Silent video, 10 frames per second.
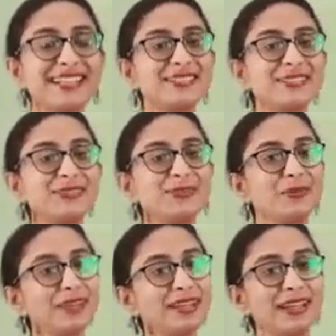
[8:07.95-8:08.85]

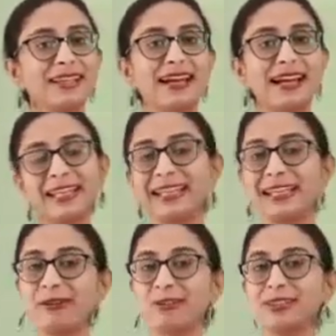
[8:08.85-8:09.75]
So again,
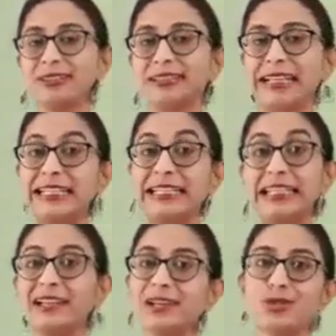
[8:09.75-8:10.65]
there was a
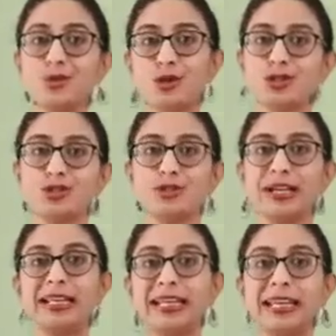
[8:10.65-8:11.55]
ethical issue also
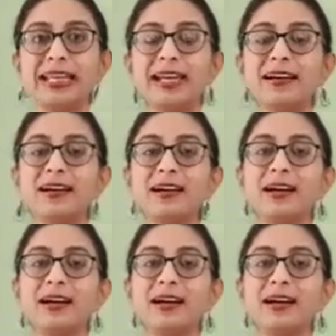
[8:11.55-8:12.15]
in taking